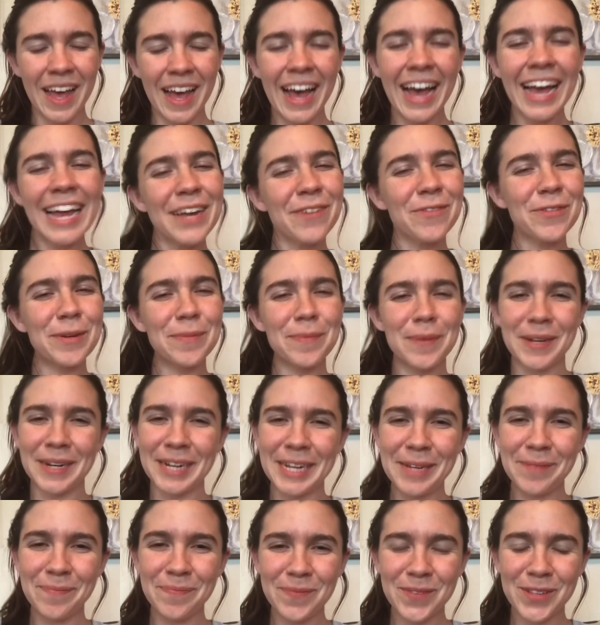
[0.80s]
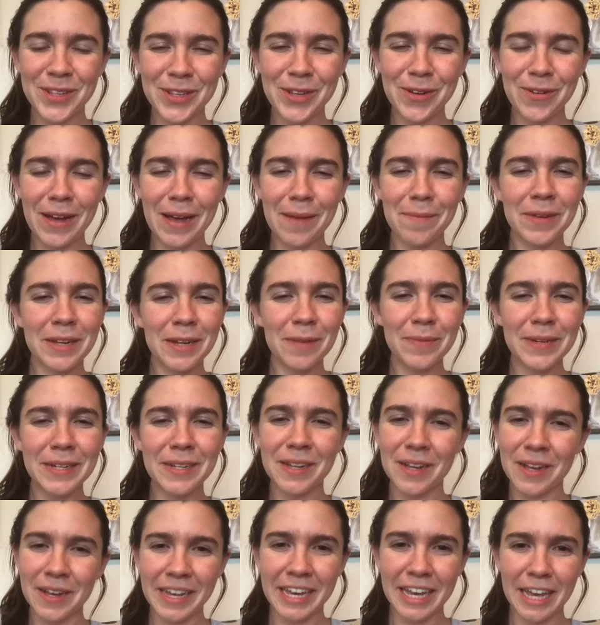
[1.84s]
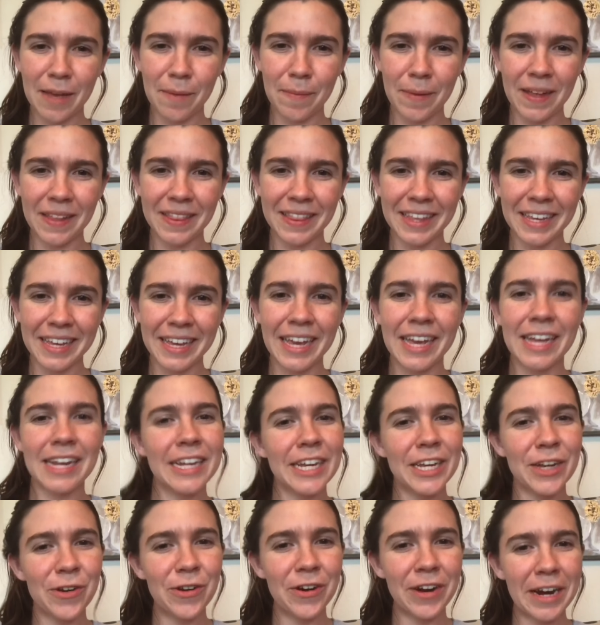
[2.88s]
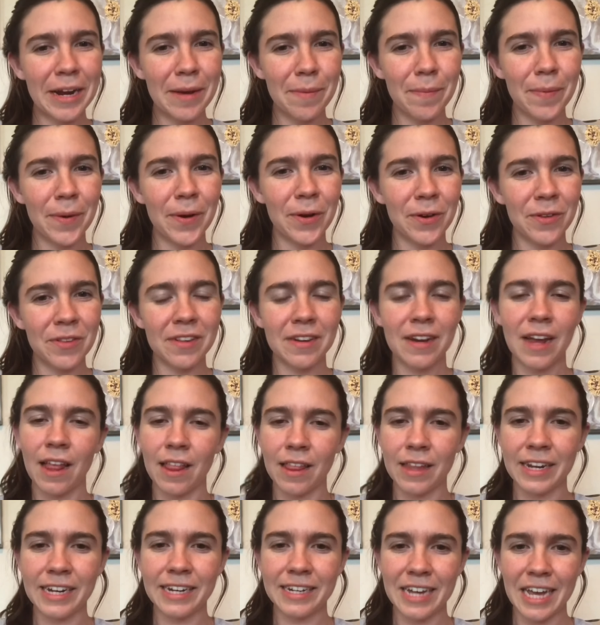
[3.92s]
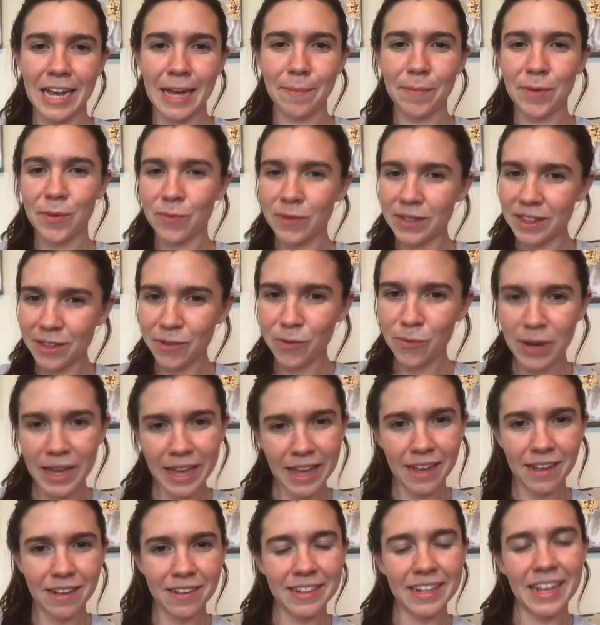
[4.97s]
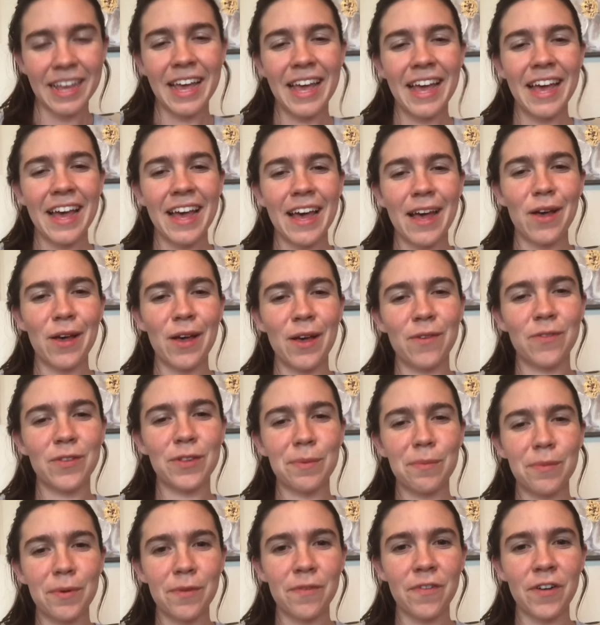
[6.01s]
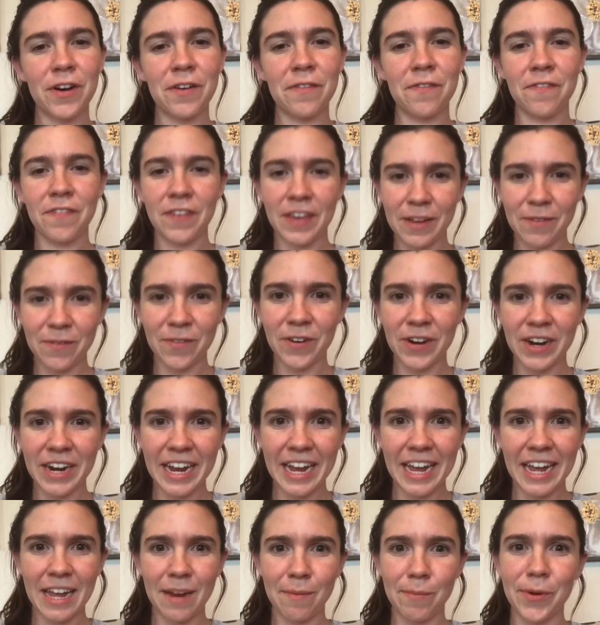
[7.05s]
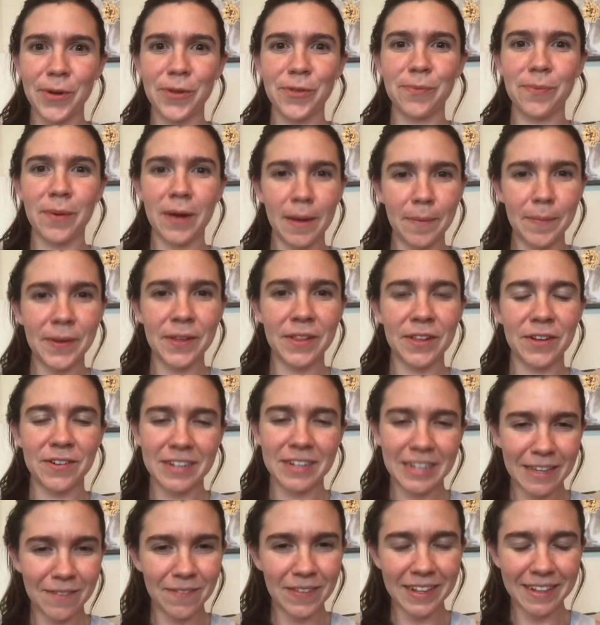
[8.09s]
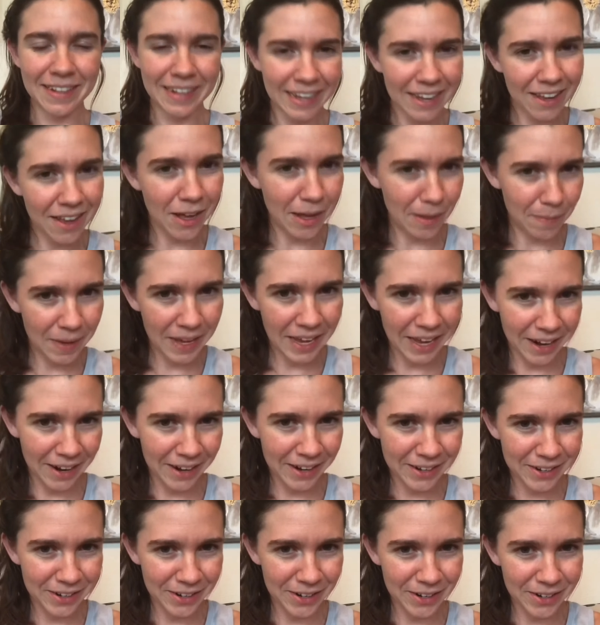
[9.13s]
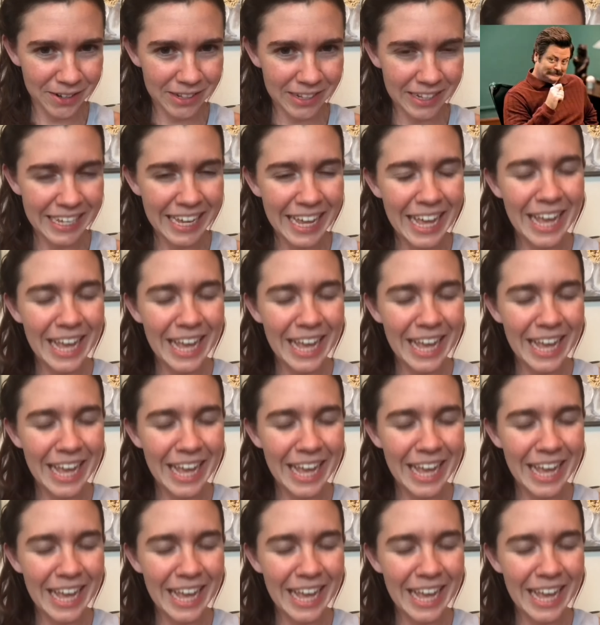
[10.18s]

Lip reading: Hi everybody. So I'm going to be talking about the Enneagram personality types with the wings of some of our favorite and most popular TV sitcom characters.